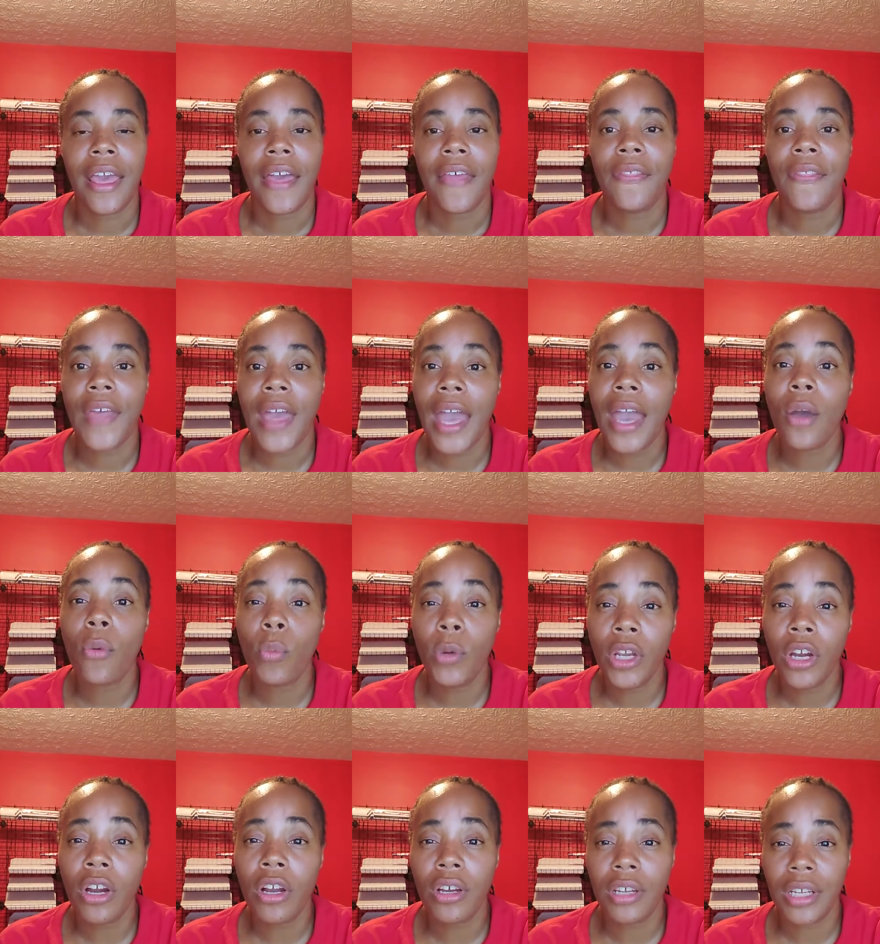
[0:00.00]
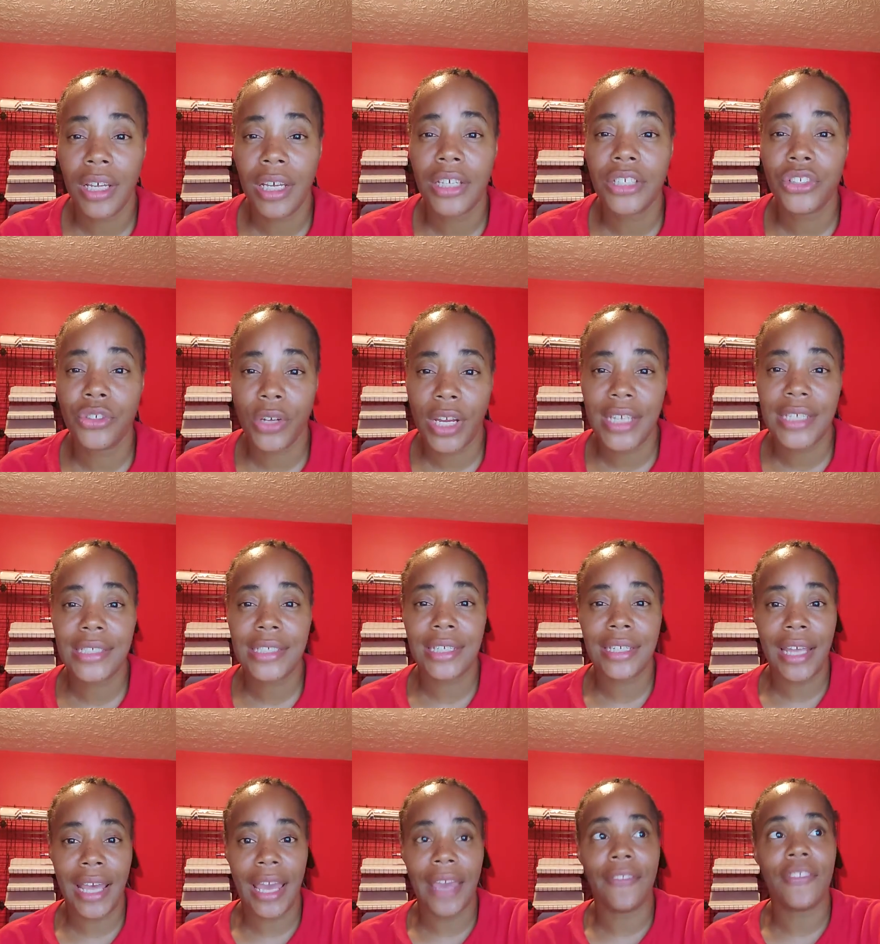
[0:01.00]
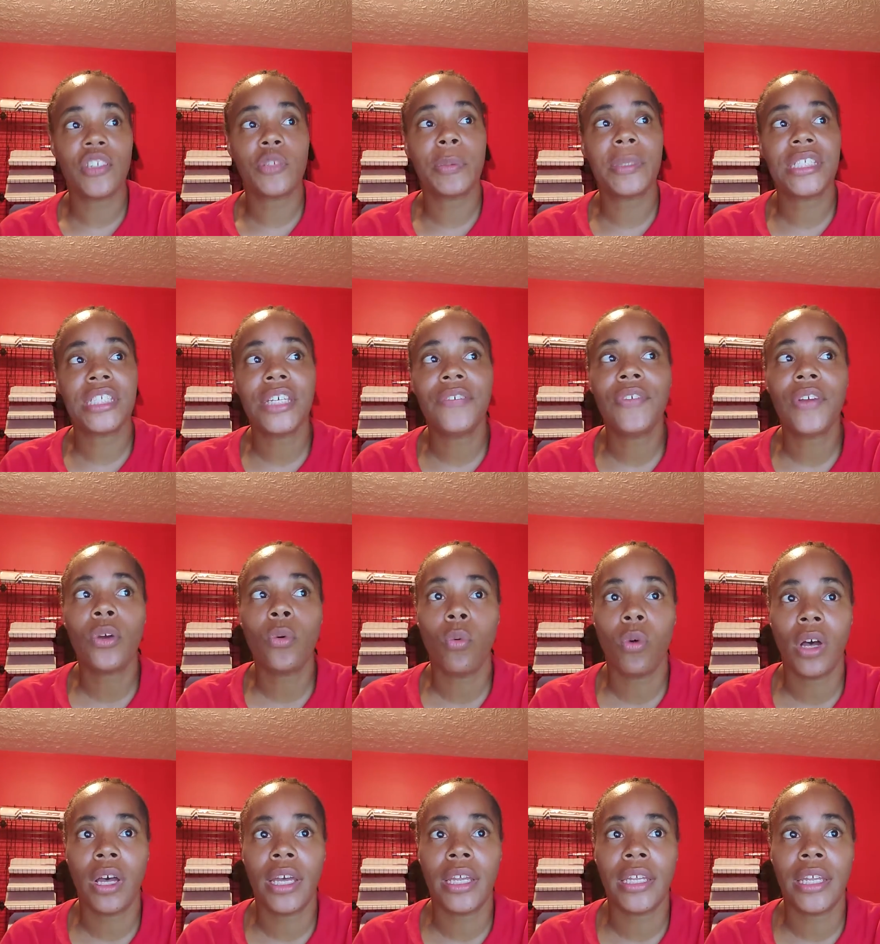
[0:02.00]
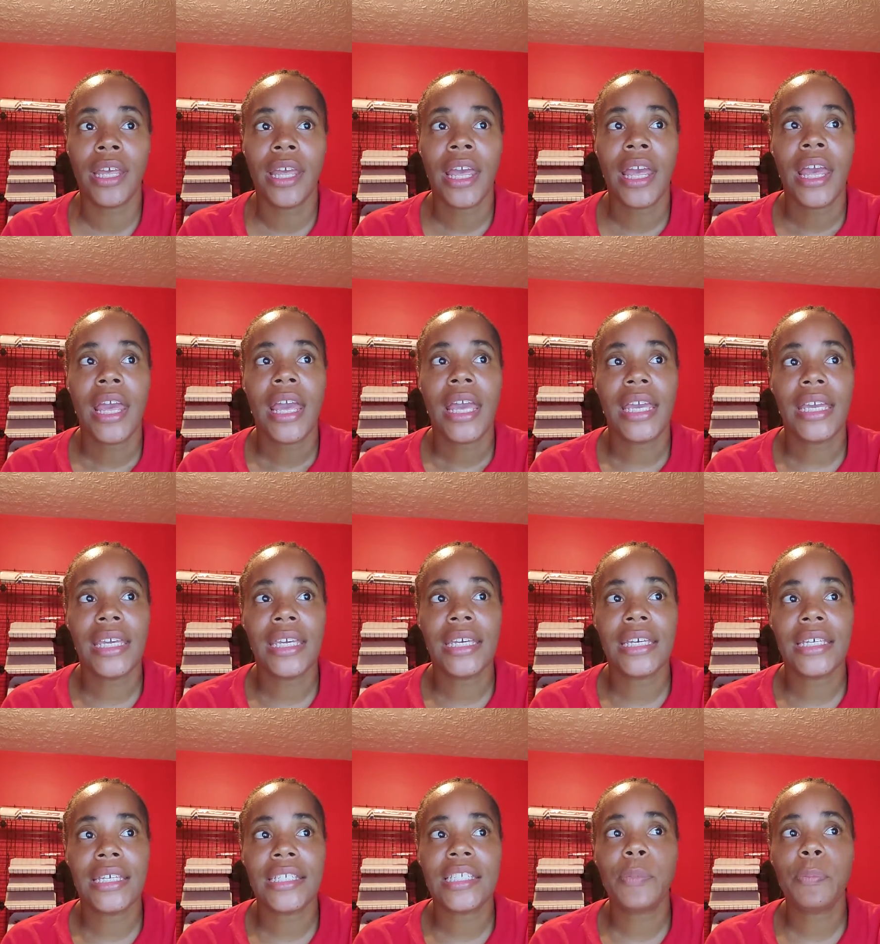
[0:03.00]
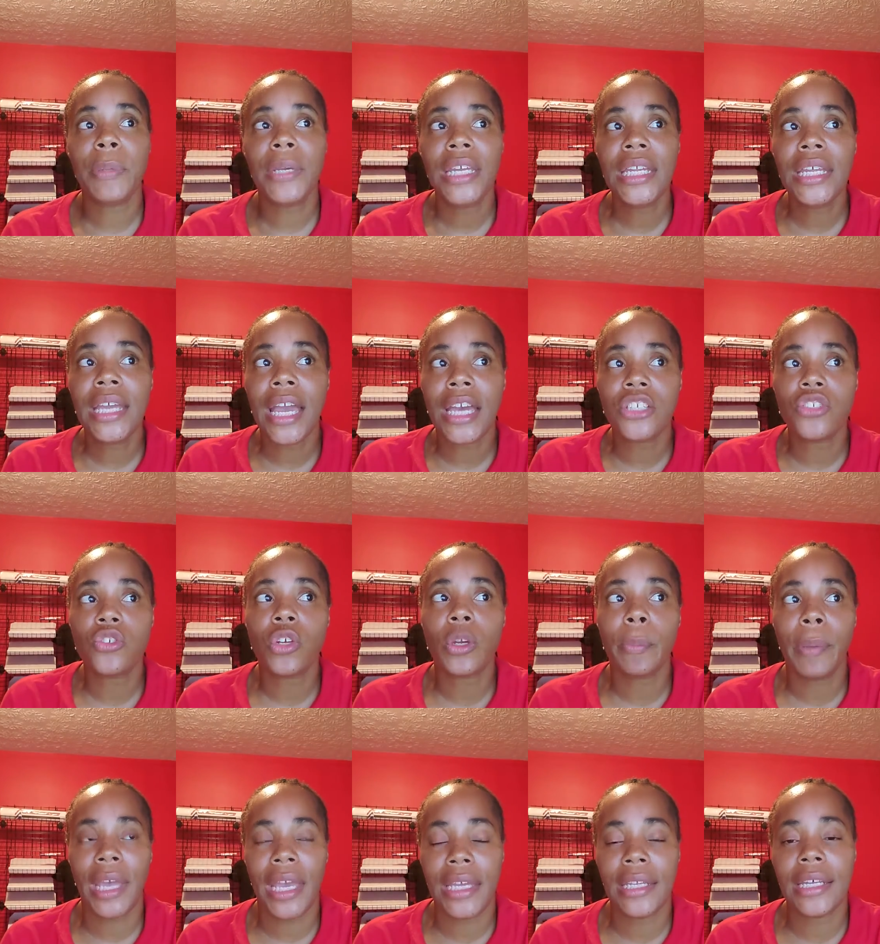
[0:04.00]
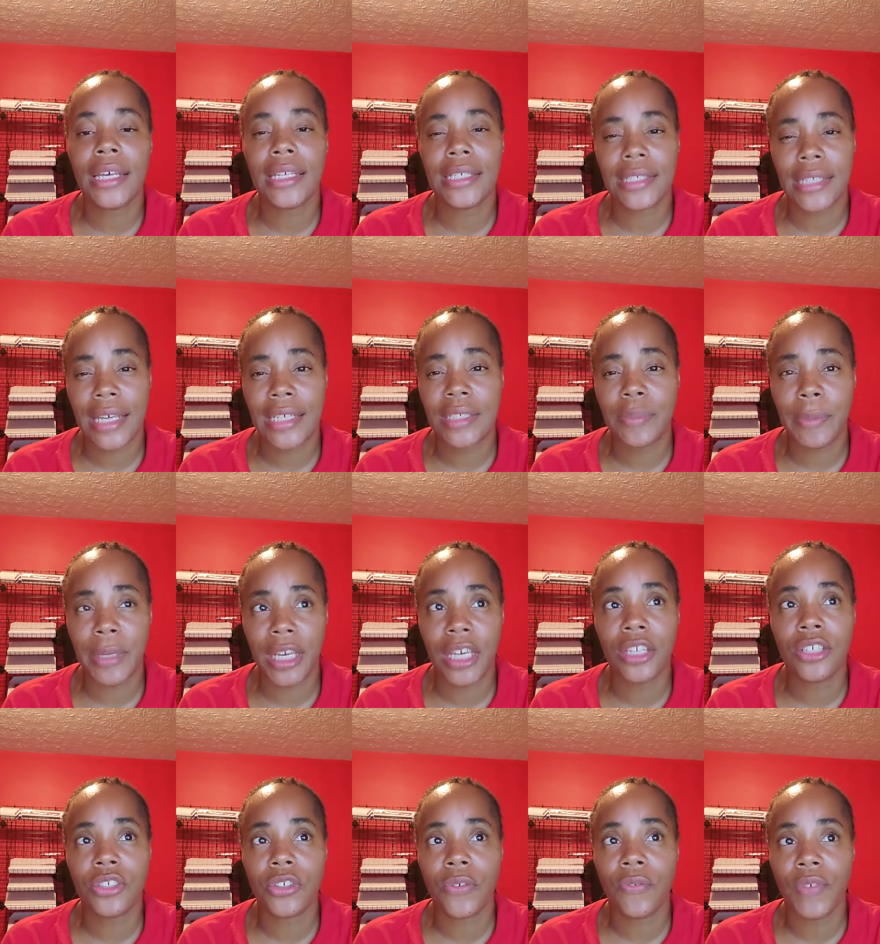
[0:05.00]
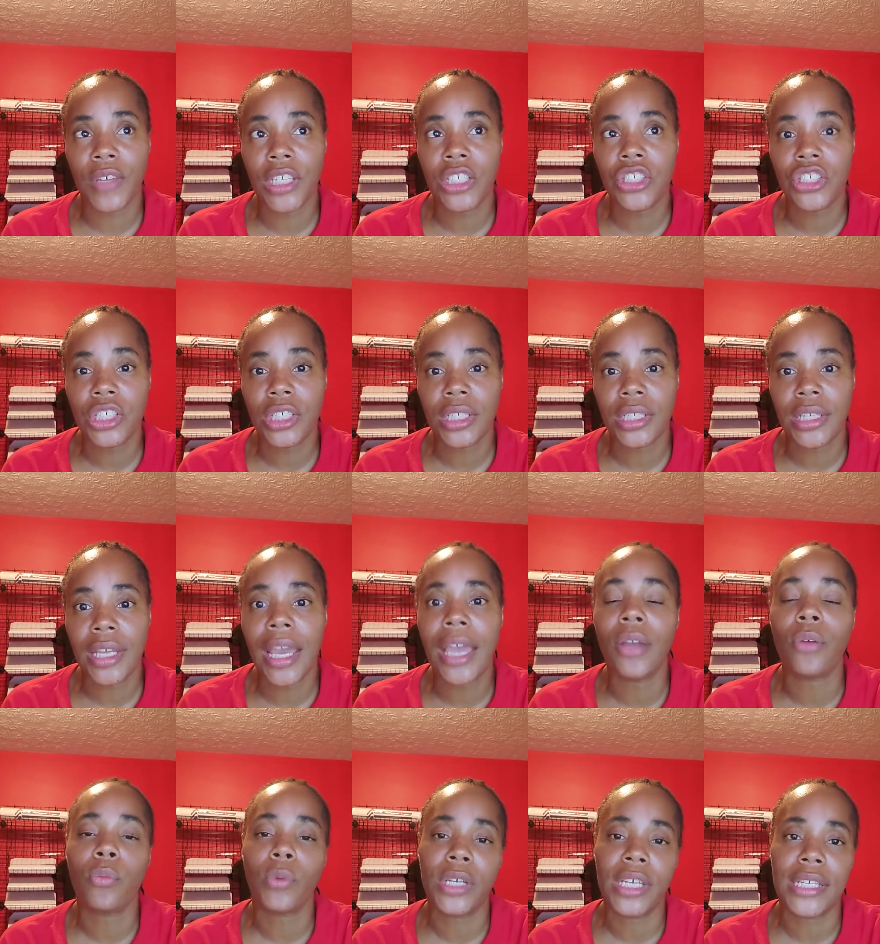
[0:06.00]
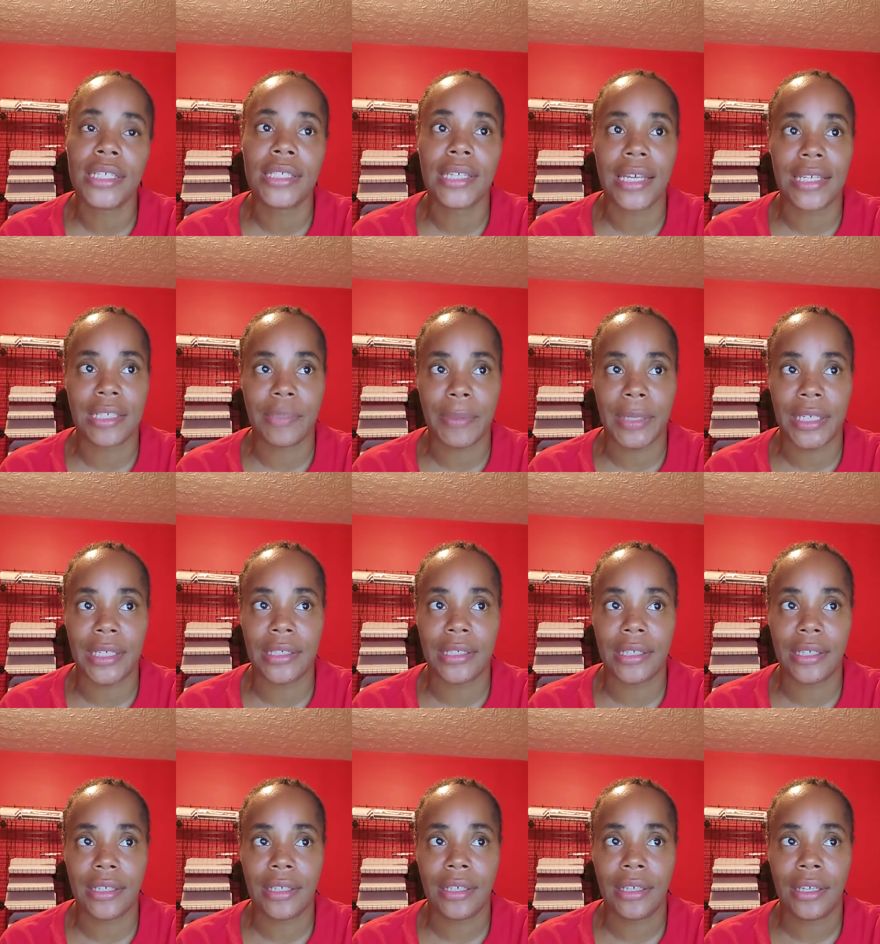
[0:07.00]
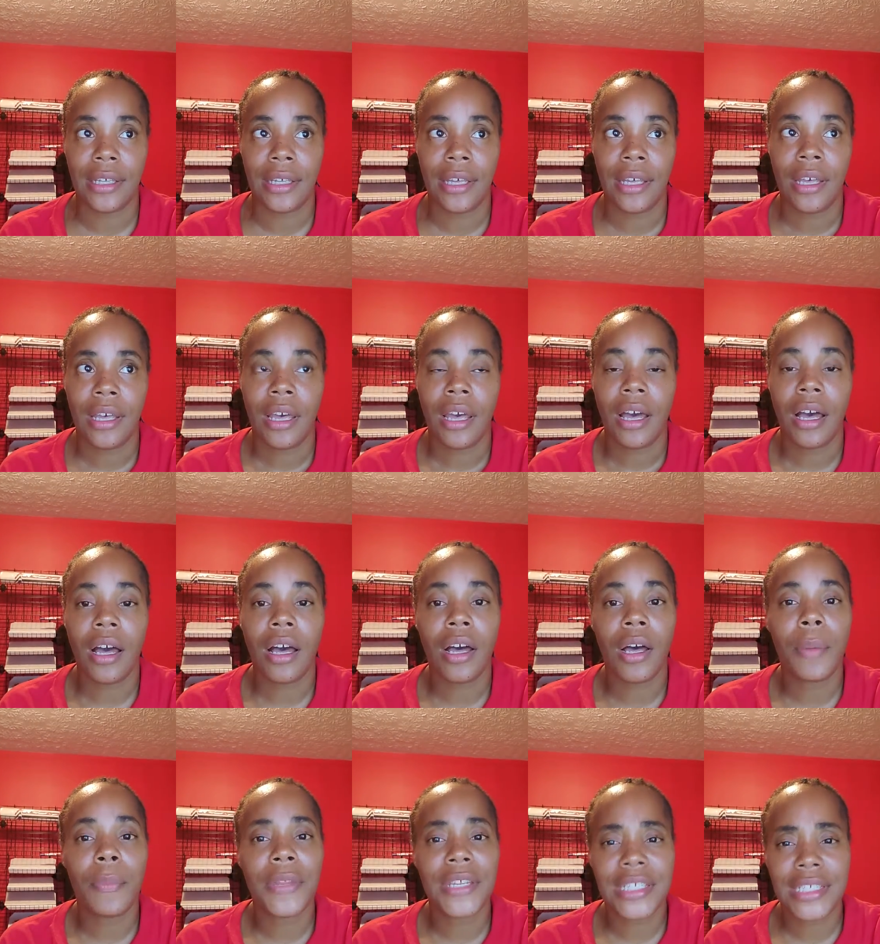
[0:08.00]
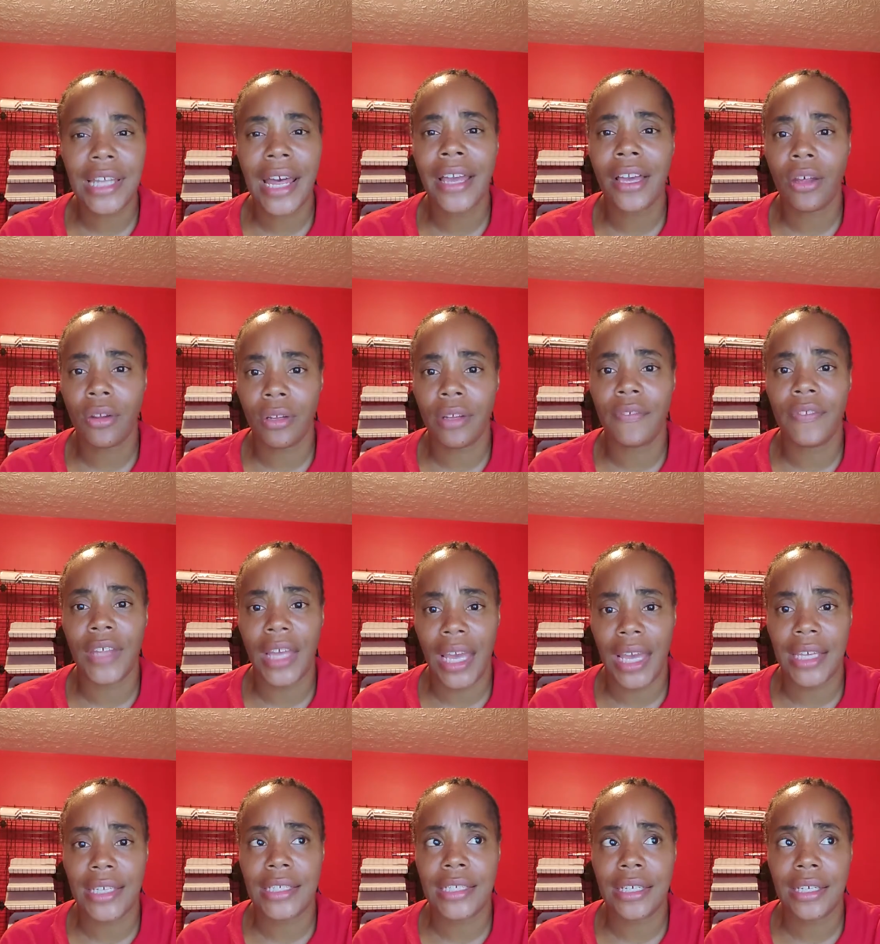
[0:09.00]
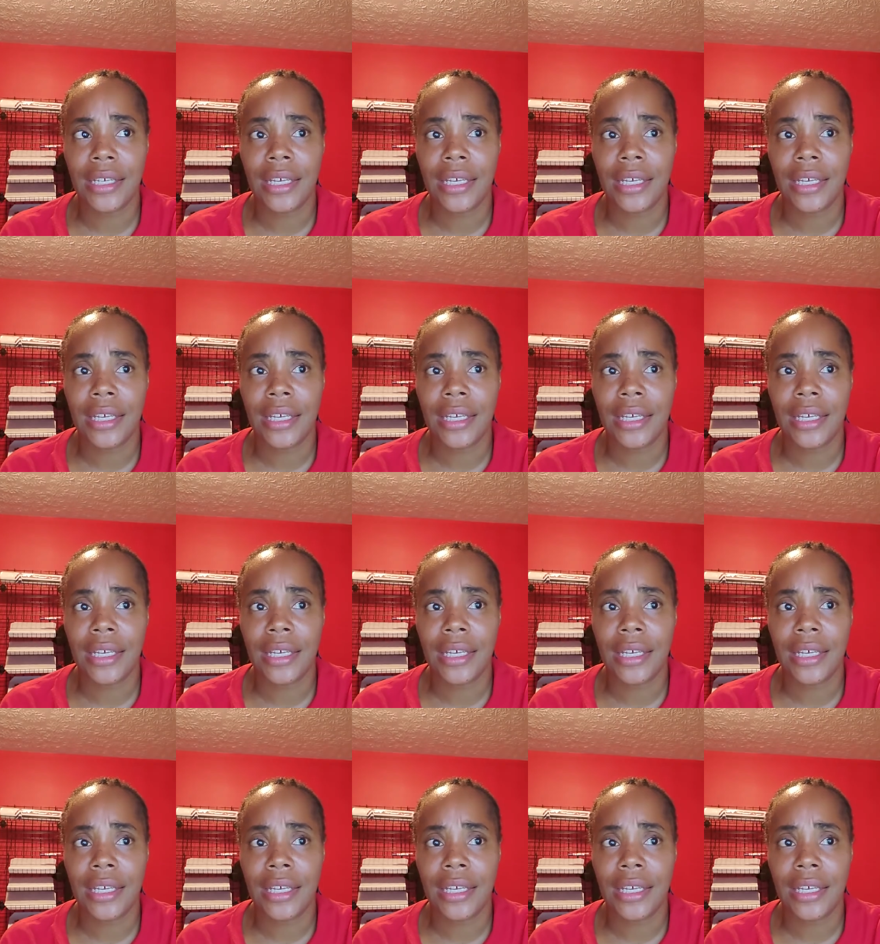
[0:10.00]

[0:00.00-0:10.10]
that we are going to address today, the specific one is pediatric pain assessment, intervention, and reassessment. The cycle of that.